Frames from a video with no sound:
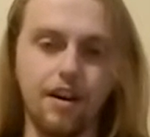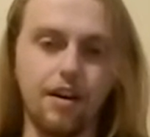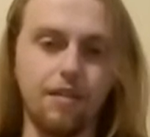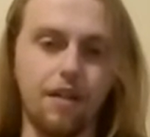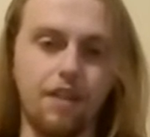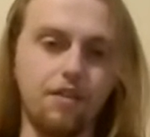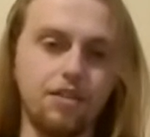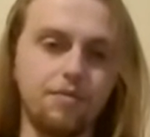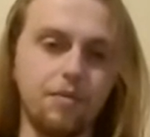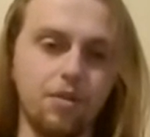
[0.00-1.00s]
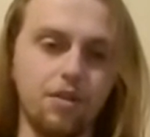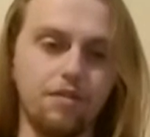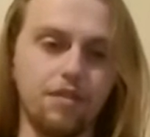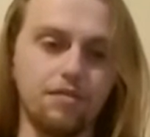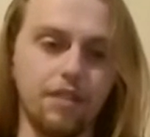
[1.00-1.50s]
I've always been more
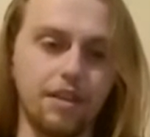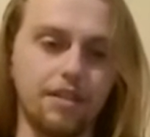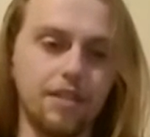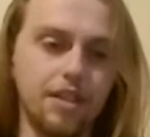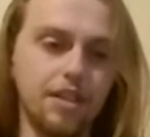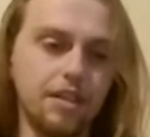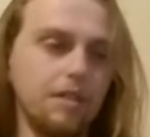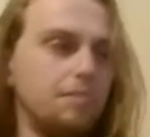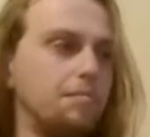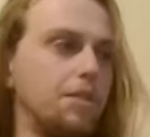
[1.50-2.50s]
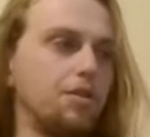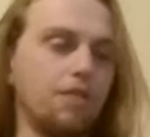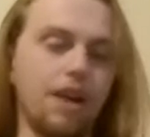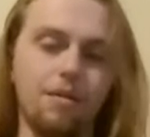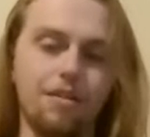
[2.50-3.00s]
of a like middle
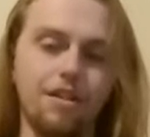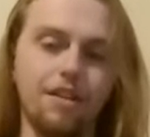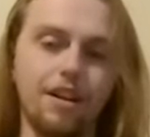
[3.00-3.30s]
ground with it.